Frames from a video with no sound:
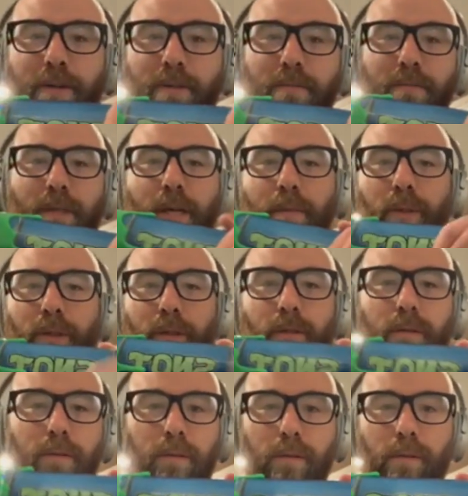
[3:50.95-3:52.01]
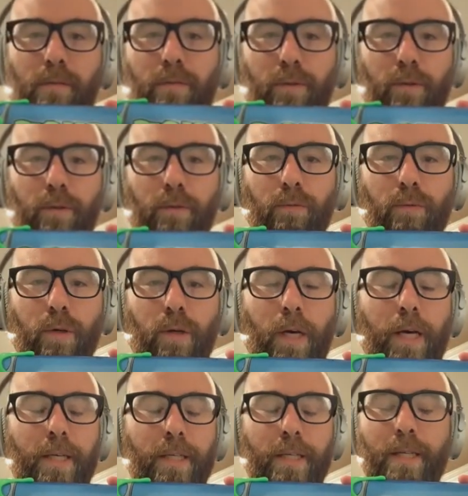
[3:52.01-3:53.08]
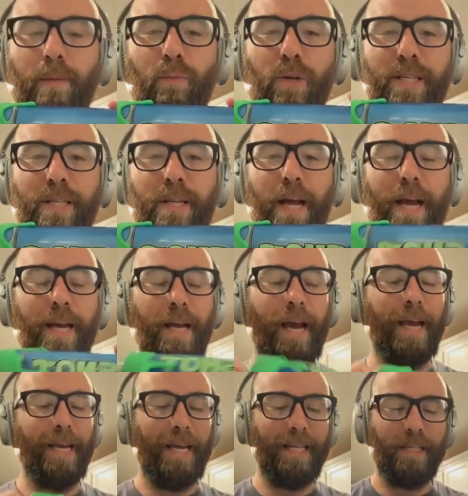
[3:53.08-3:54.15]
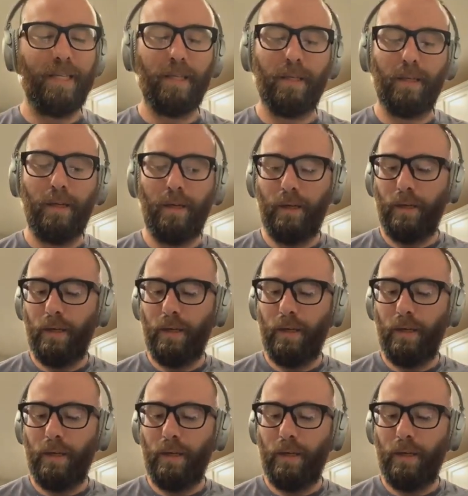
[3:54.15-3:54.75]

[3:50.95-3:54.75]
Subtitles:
their Tumbler for some reason. I guess